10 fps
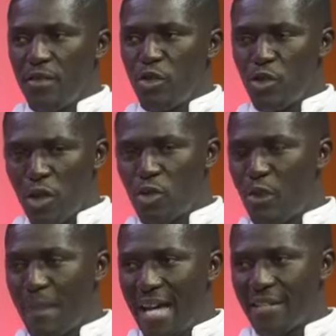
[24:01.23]
To talk
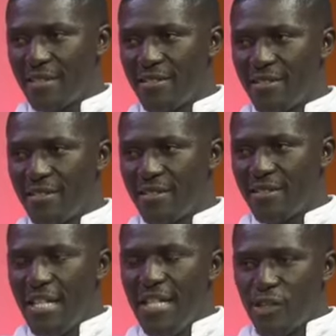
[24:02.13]
to a man.
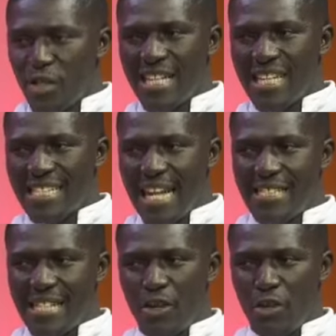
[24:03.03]
So it's just
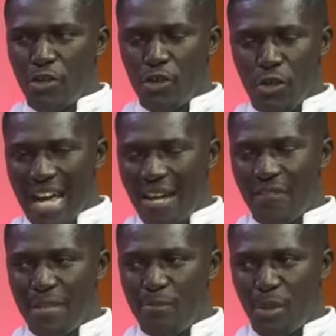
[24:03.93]
like saying, God, you know what? I
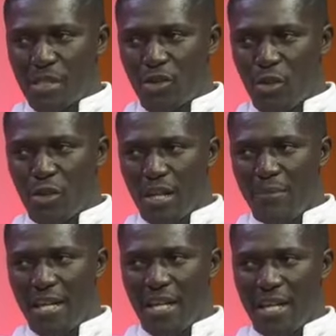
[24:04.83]
have an important call.
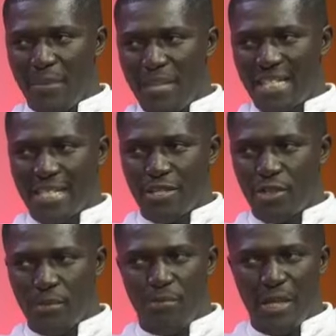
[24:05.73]
Let me
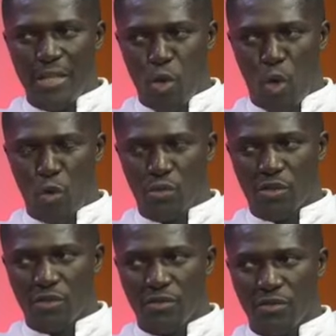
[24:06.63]
attend to him. Please hold.